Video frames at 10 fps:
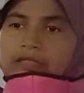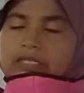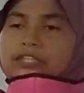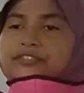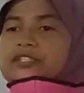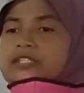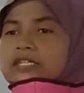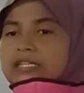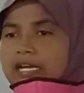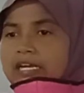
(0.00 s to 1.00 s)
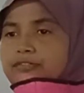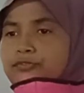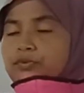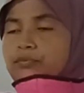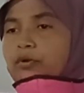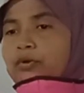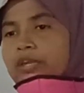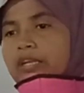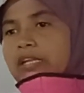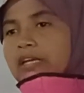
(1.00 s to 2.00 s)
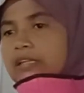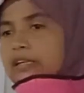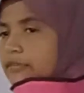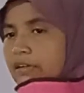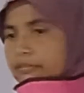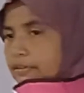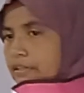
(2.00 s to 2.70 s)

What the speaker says: teach in a classroom or any other whatever